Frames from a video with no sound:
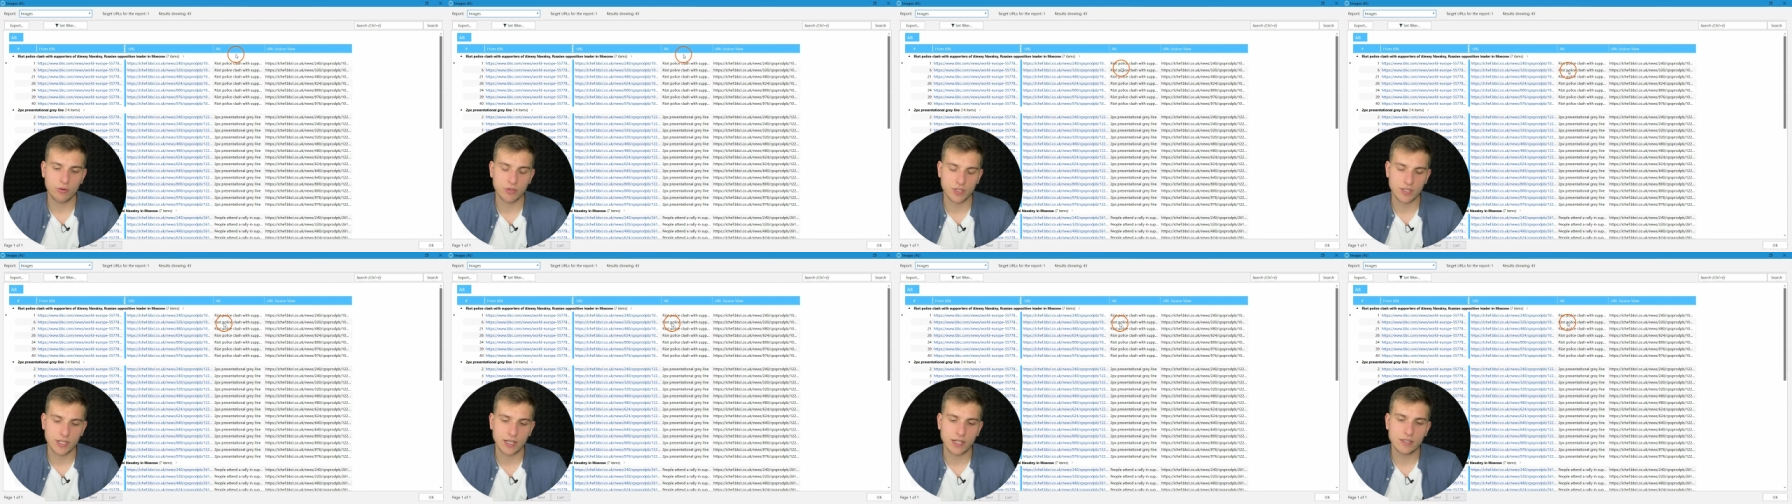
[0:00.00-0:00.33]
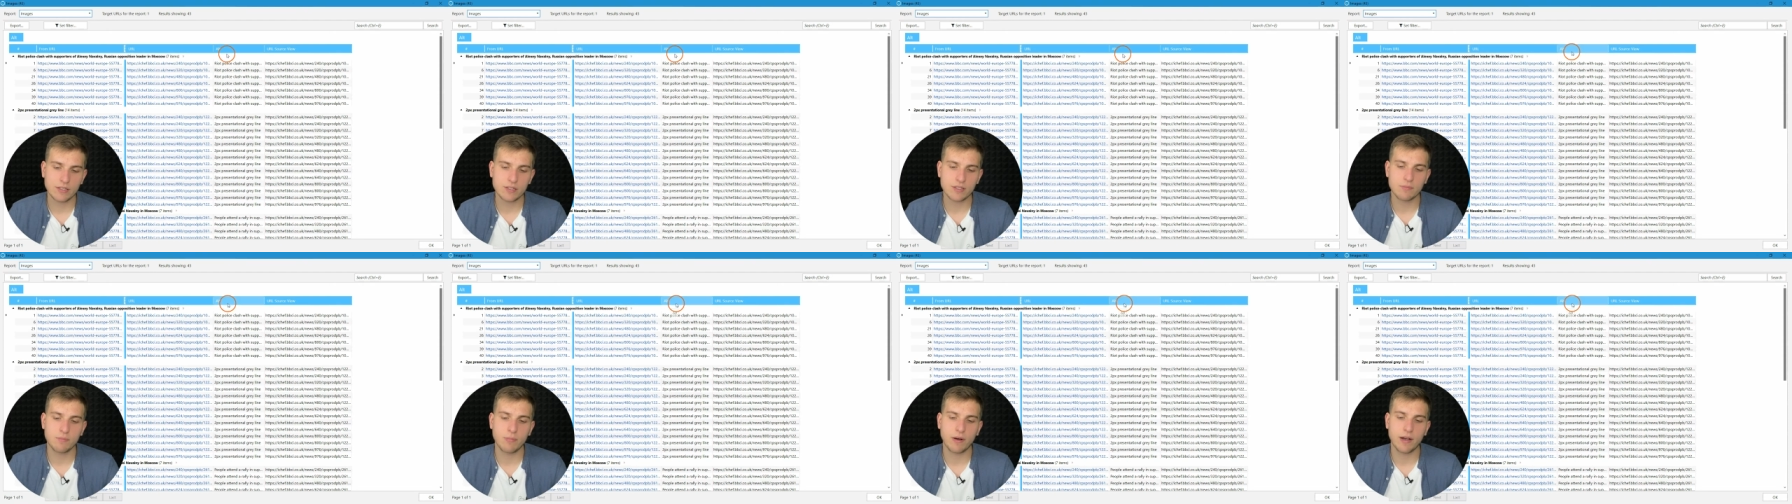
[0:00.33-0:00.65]

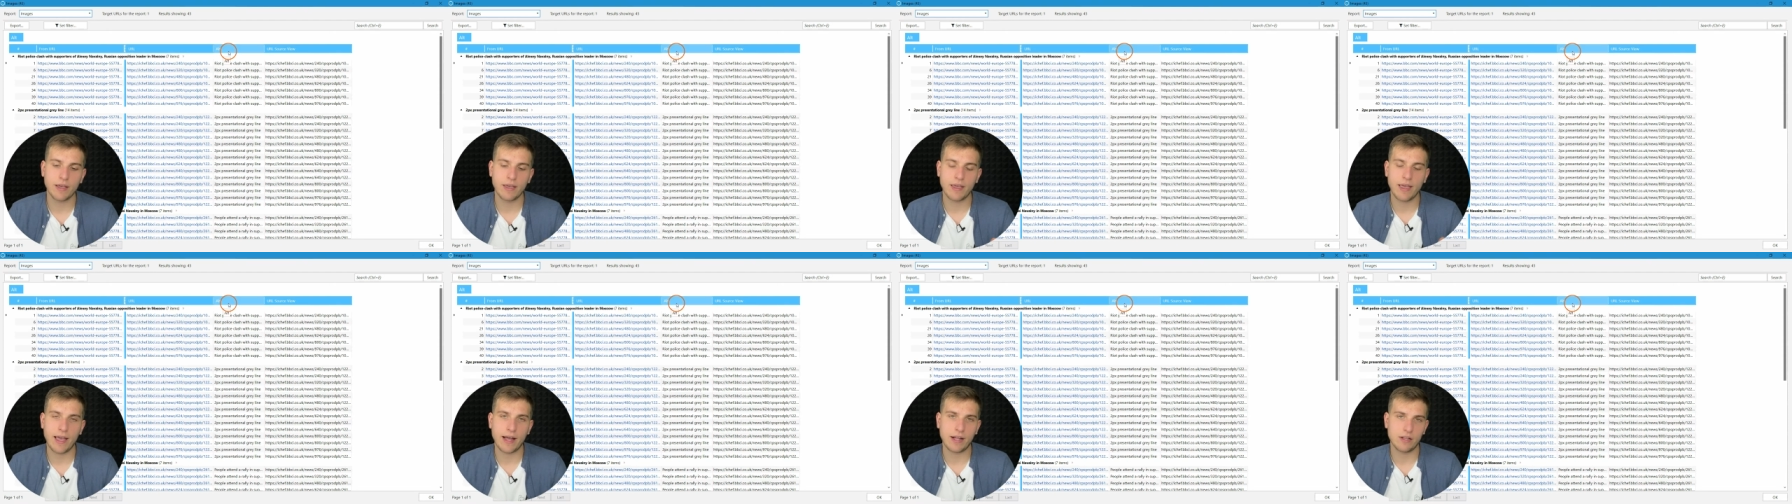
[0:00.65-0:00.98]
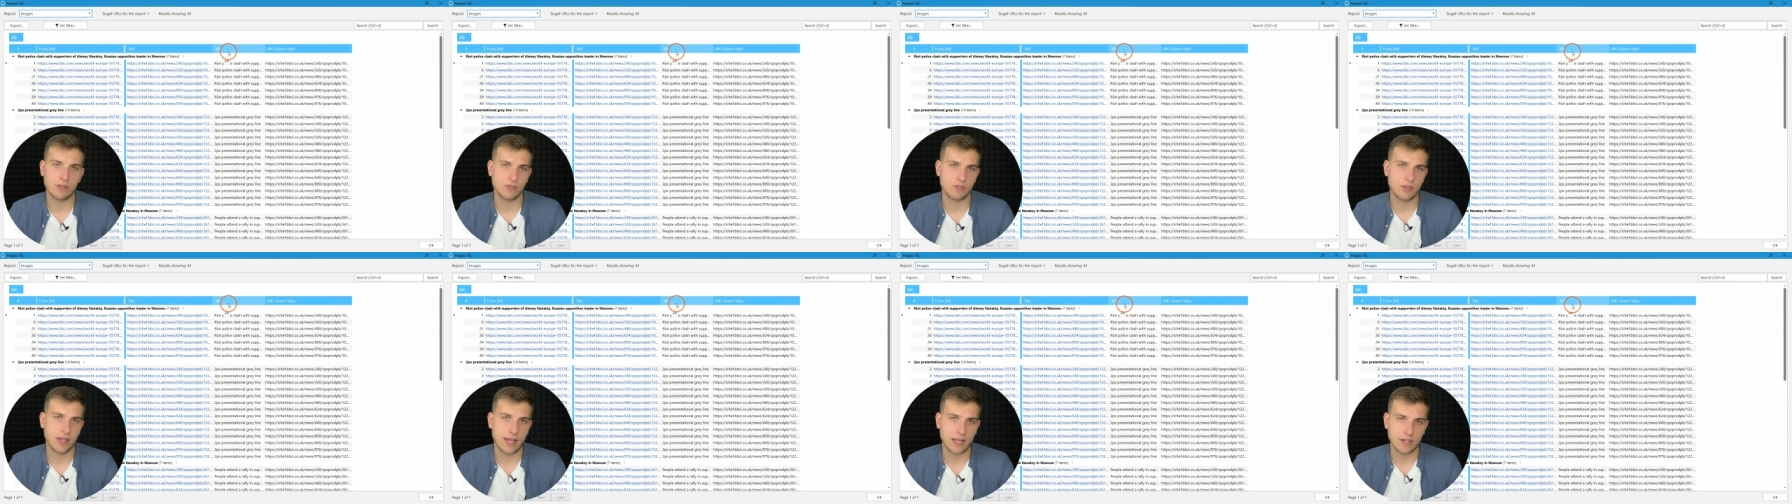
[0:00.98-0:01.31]
results by
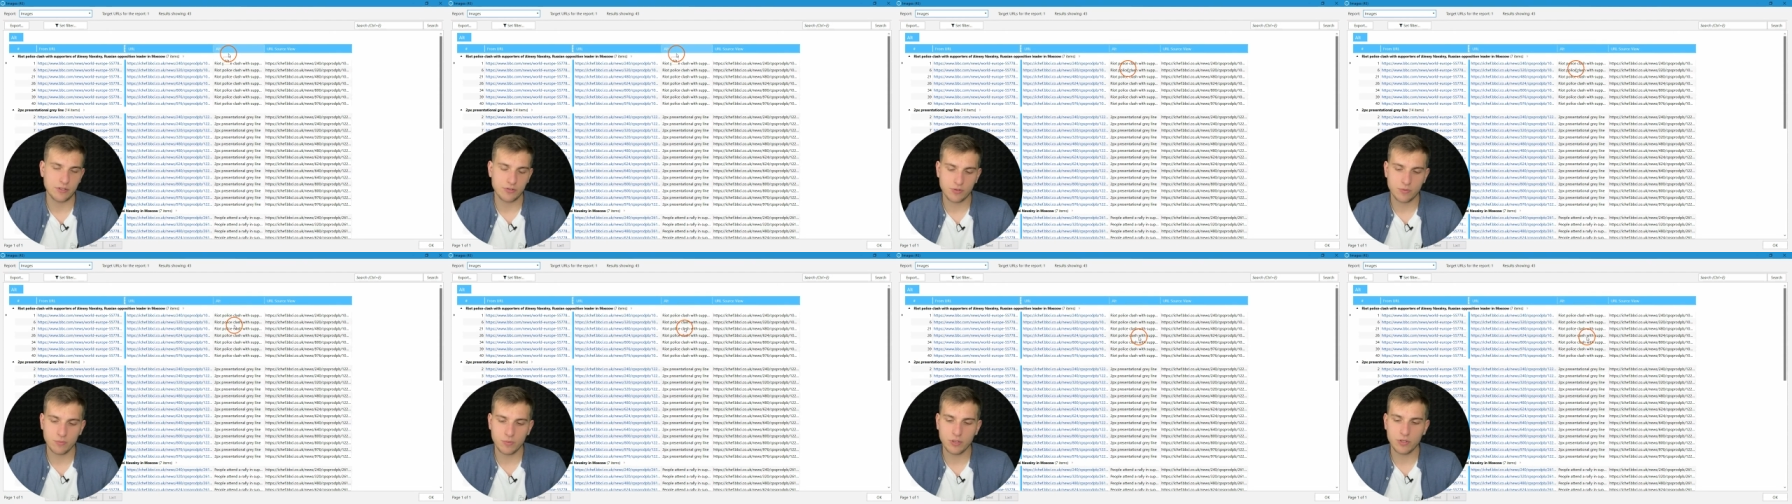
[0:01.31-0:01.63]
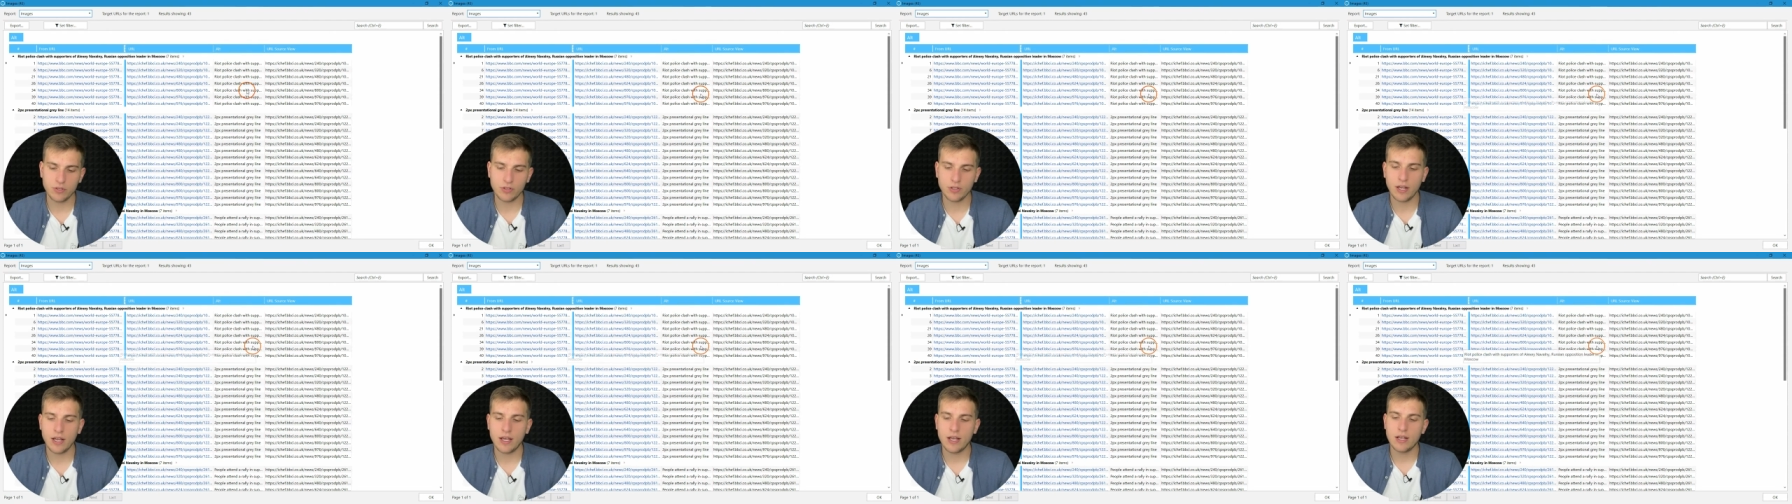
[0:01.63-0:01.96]
alt
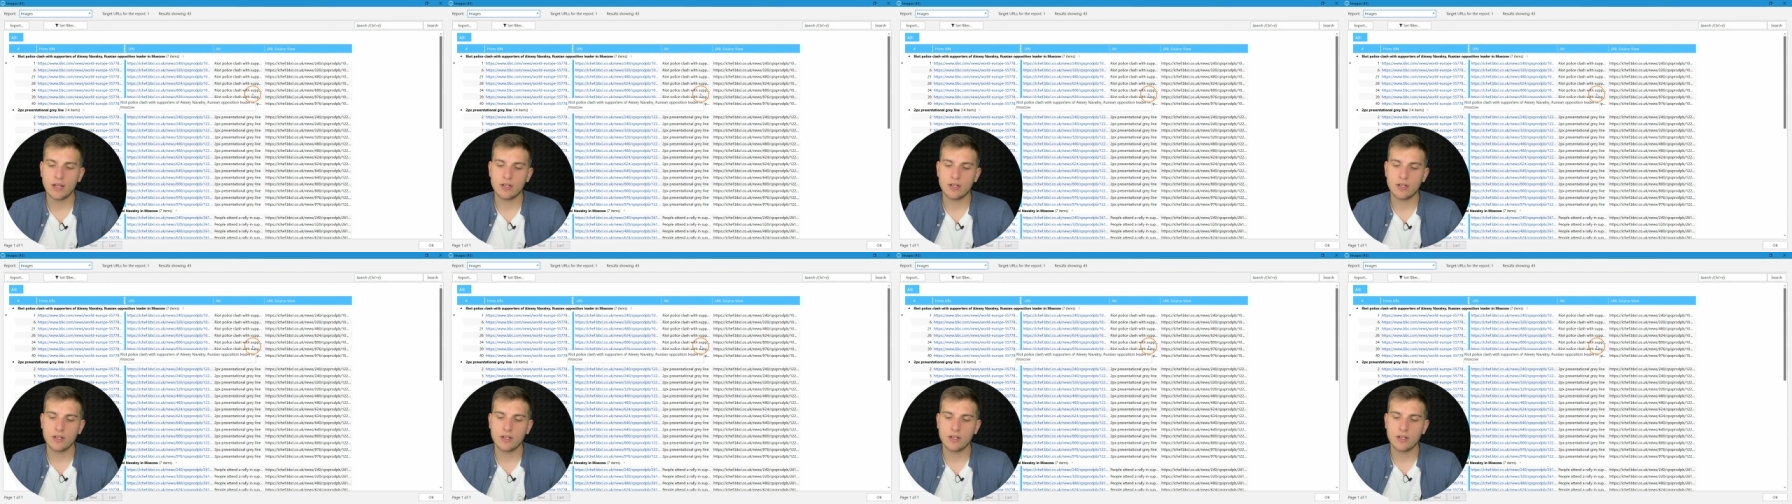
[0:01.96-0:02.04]
attribute,